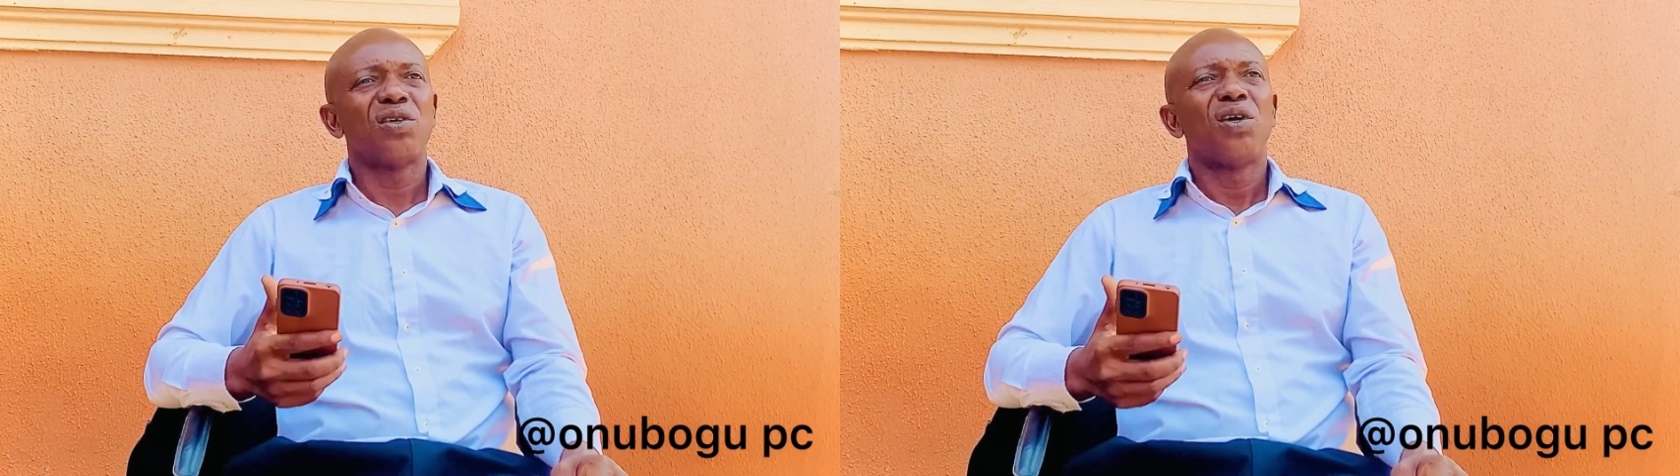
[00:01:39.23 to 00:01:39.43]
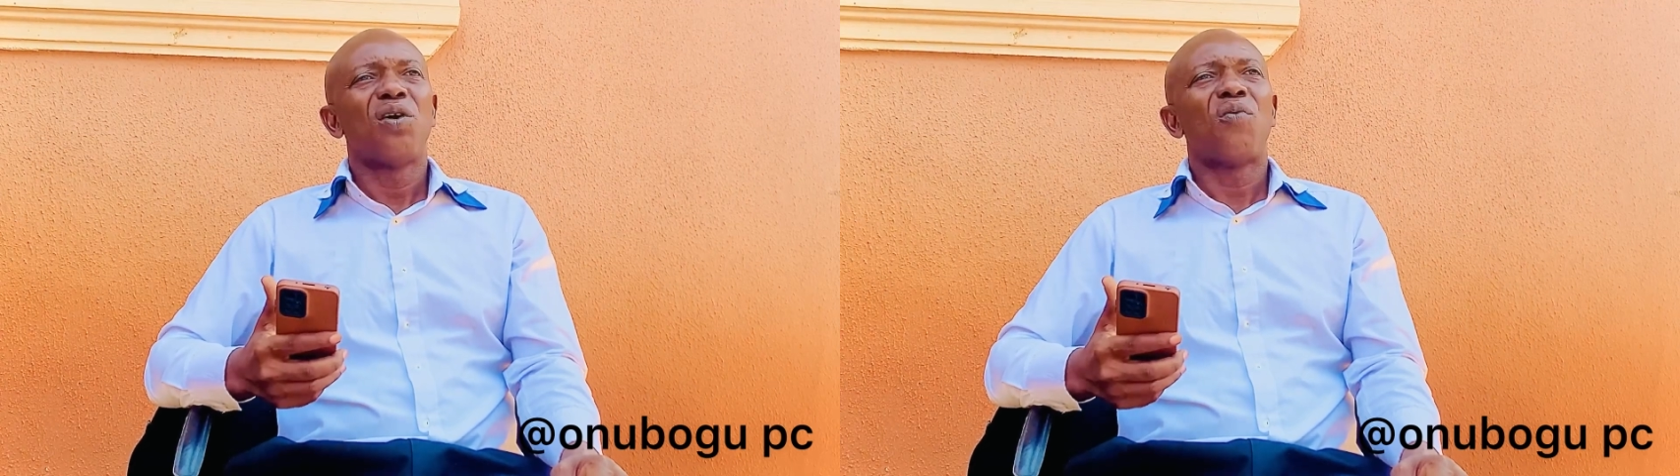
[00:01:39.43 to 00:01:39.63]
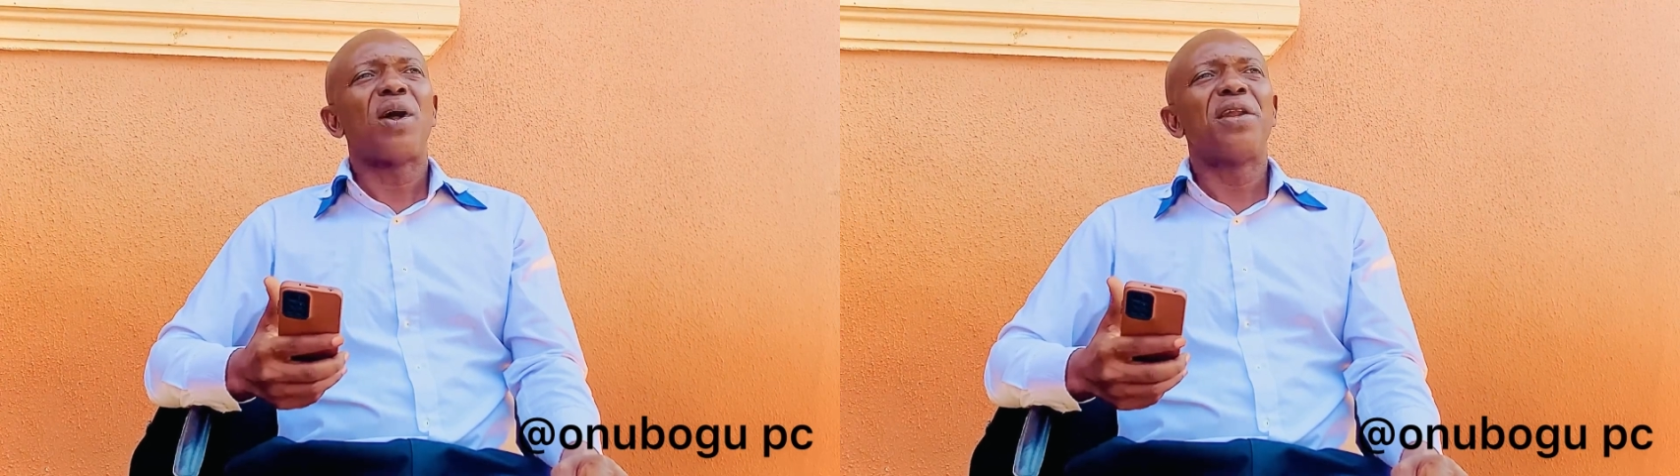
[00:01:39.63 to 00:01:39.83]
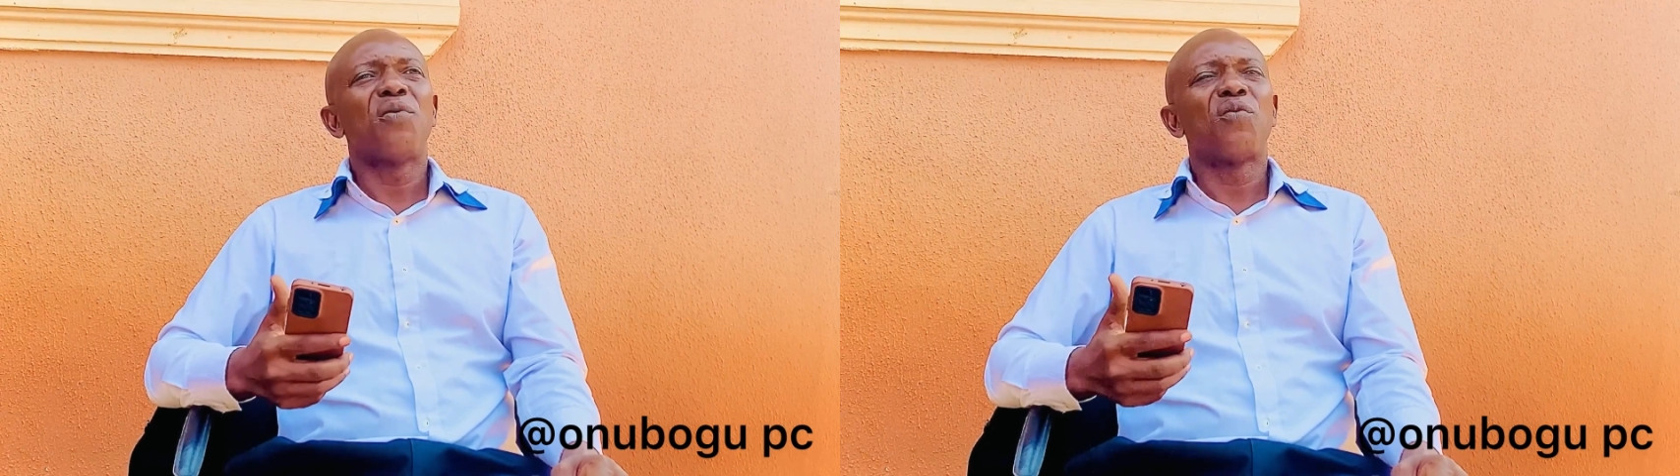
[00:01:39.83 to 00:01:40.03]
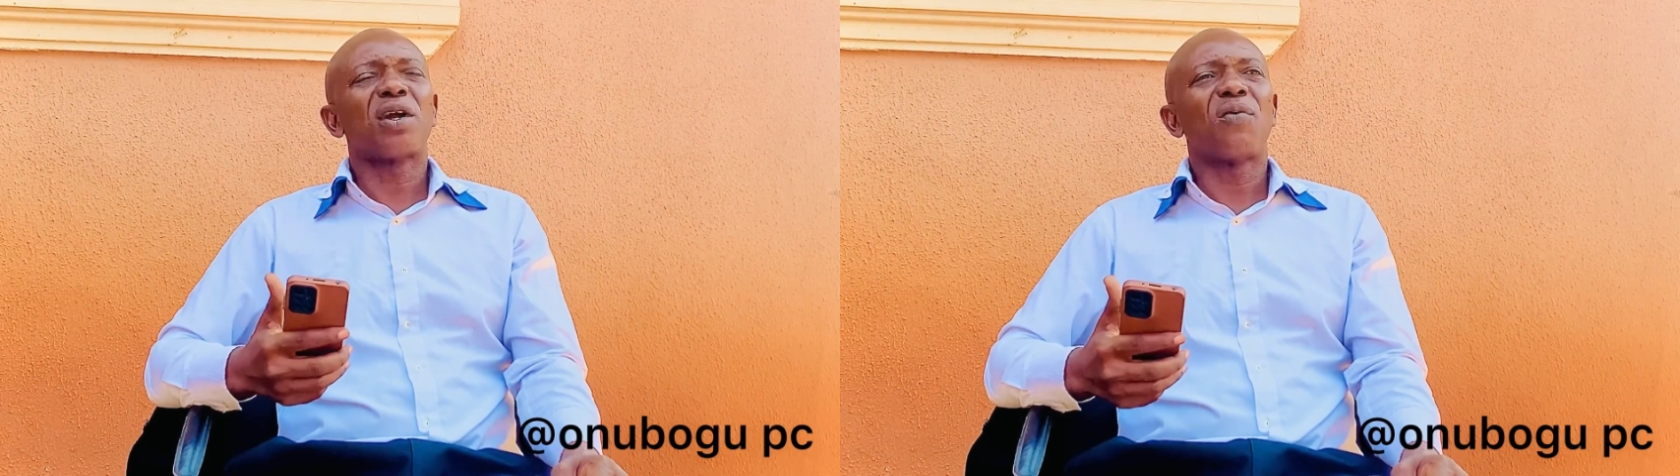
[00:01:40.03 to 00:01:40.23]
One name
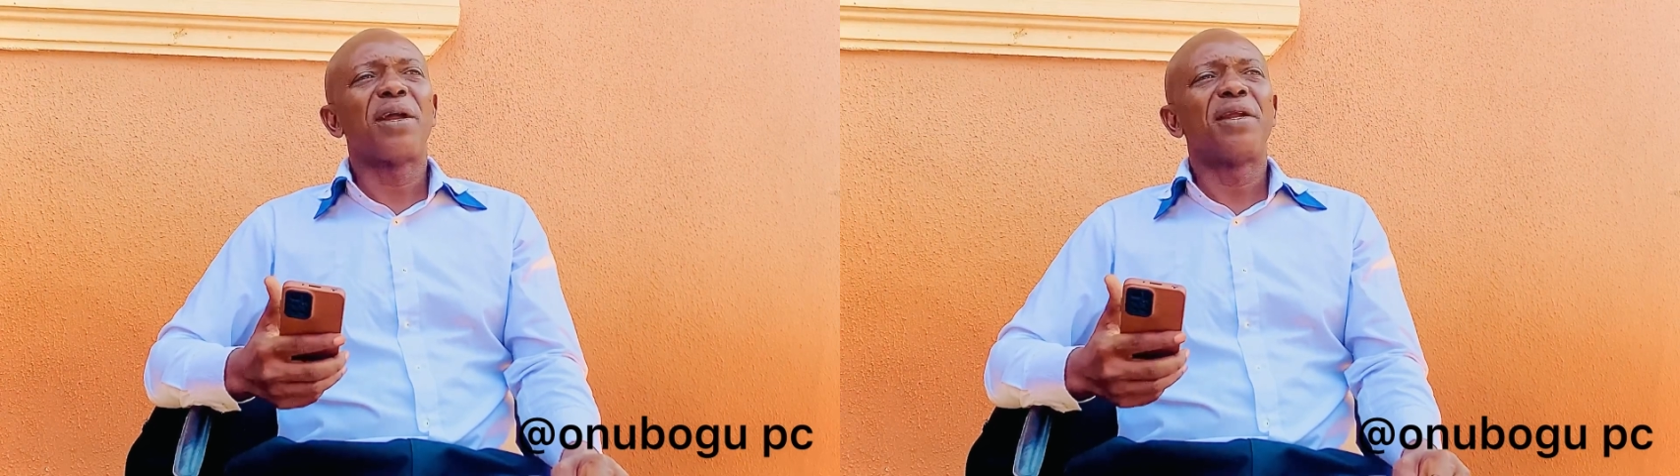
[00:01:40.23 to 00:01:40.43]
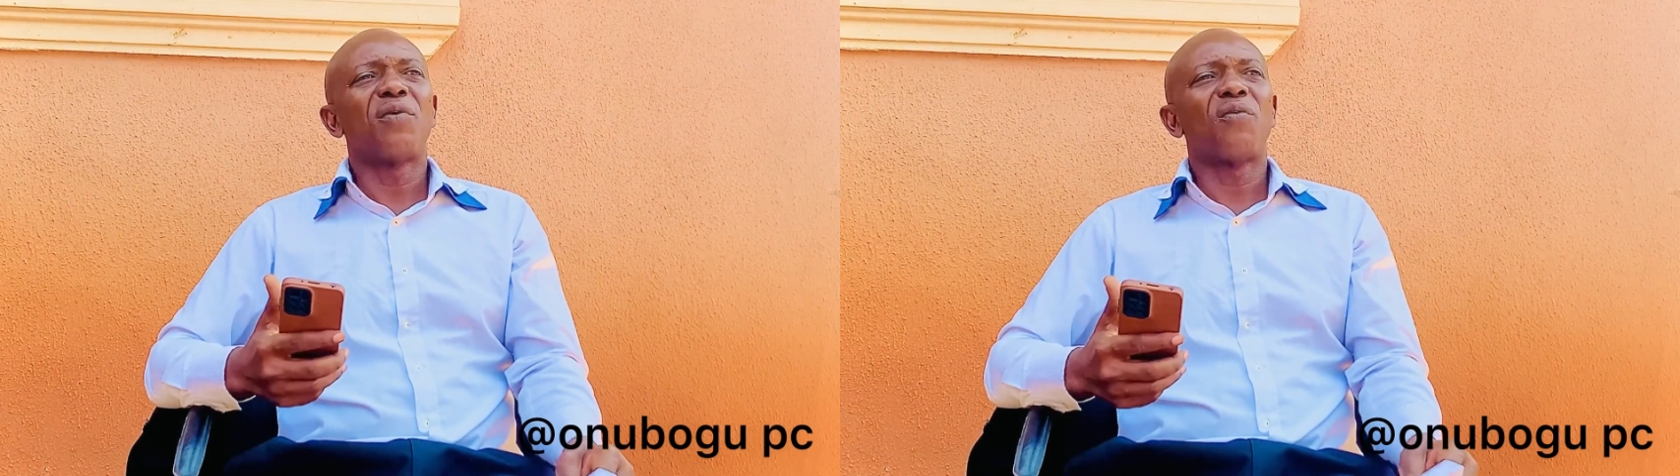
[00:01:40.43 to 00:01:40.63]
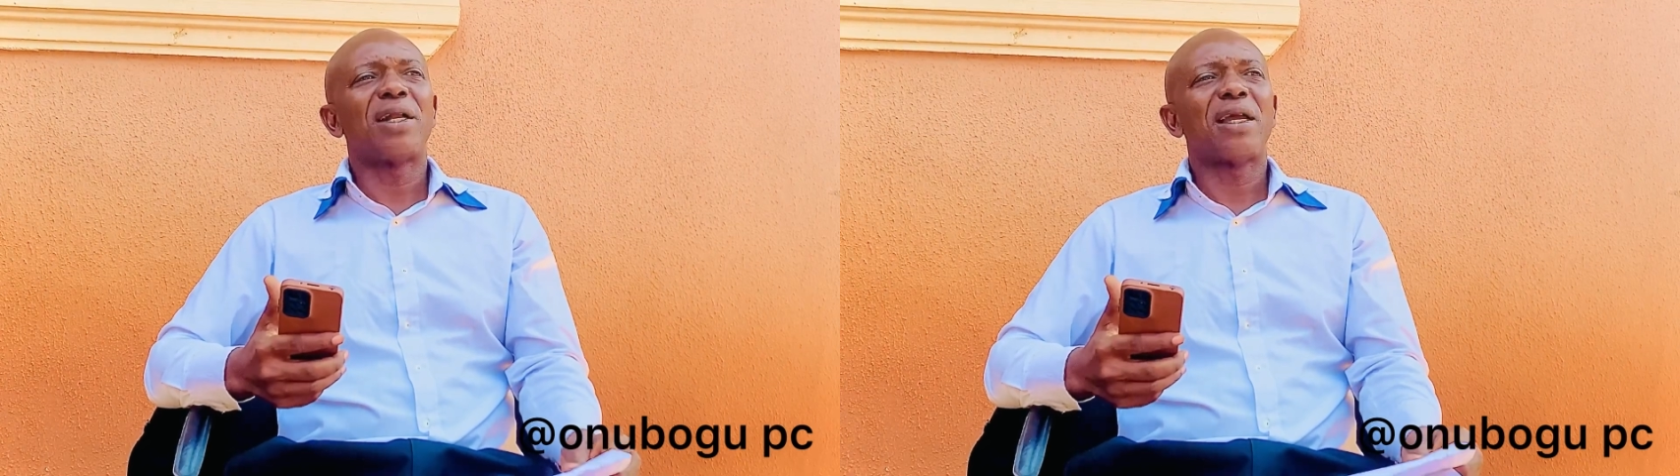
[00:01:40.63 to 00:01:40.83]
working, one name one.